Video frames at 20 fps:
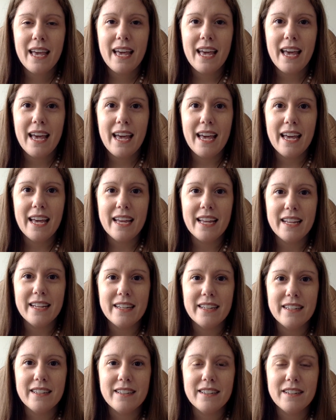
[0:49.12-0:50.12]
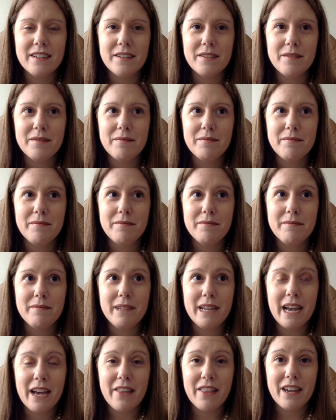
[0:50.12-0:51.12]
And
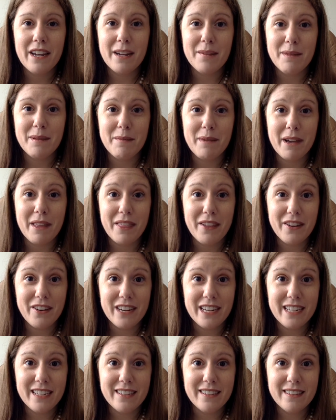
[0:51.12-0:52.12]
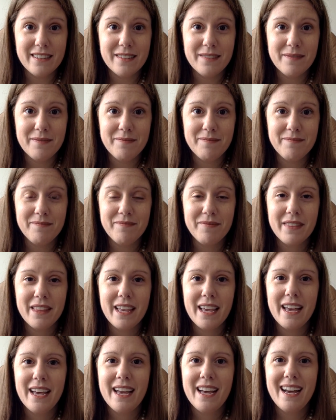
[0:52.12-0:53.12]
now that I'm in my 30s,
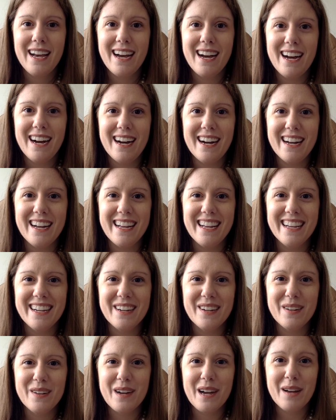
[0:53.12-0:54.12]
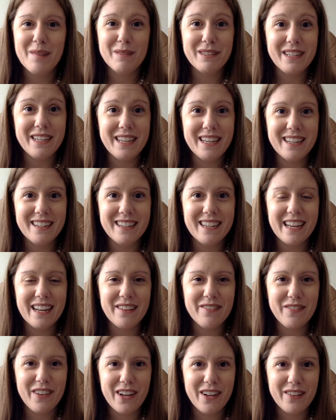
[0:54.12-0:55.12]
I am seeking to get
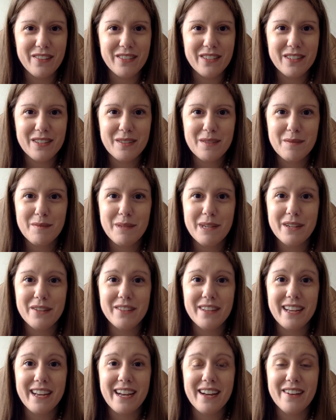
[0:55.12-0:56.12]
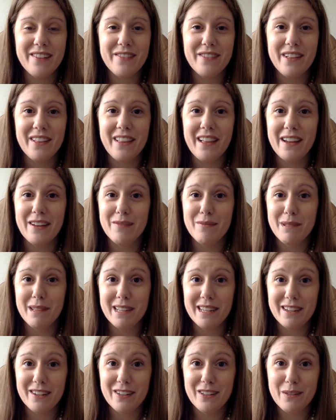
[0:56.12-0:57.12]
involved because I have a lot of
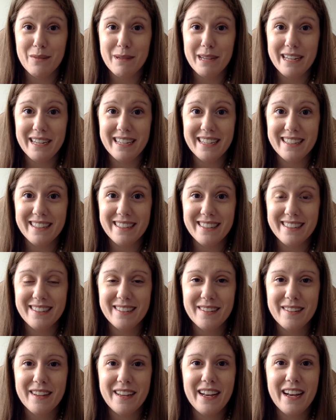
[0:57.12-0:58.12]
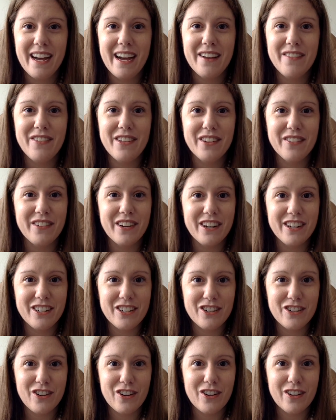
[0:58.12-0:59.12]
political opinions. I feel very
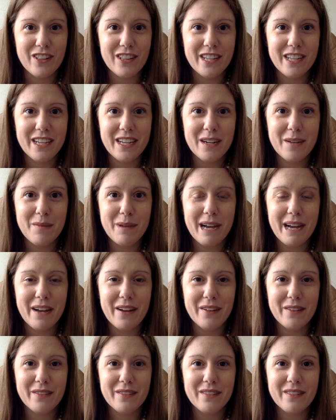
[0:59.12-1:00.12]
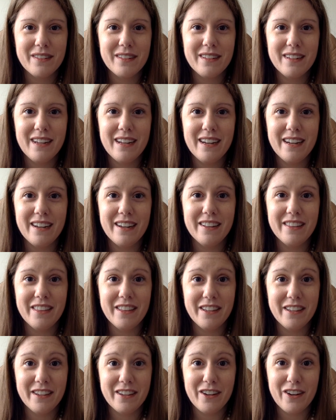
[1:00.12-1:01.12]
strongly about
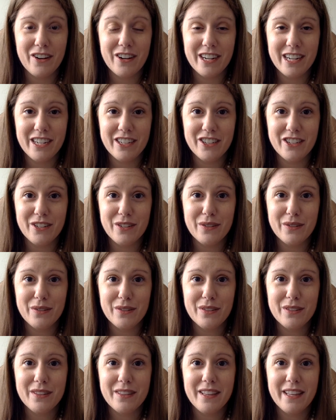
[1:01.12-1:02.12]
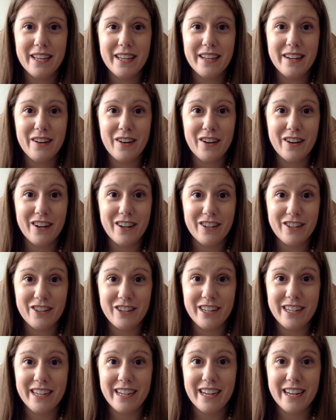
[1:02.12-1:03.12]
the current issues that our
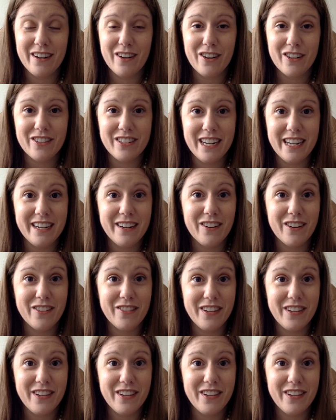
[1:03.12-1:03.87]
country and our state are